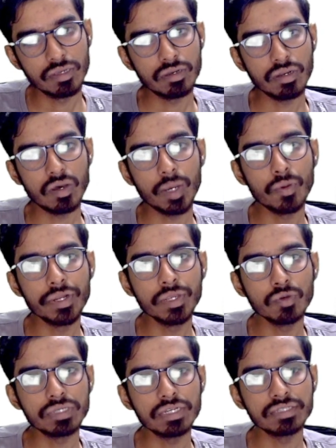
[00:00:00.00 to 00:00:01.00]
Now I'm going to
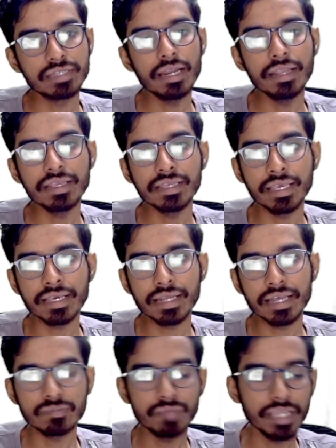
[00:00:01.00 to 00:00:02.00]
use the result A
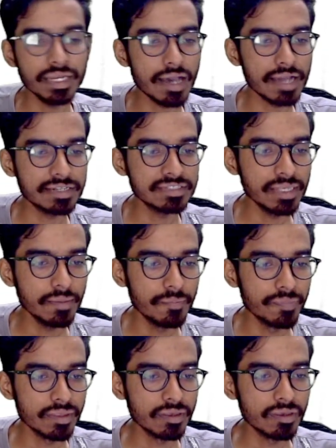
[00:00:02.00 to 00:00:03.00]
cross B dot C.
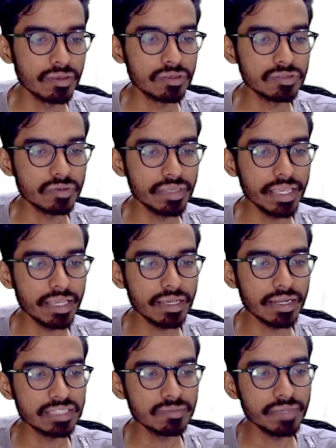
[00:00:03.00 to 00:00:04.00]
So A
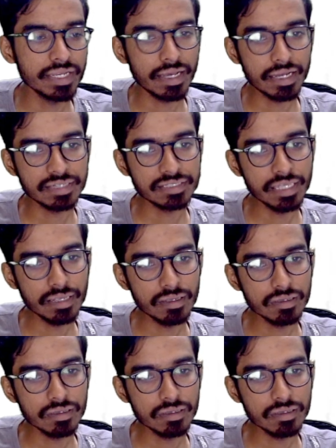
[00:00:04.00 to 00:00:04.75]
cross B dot C.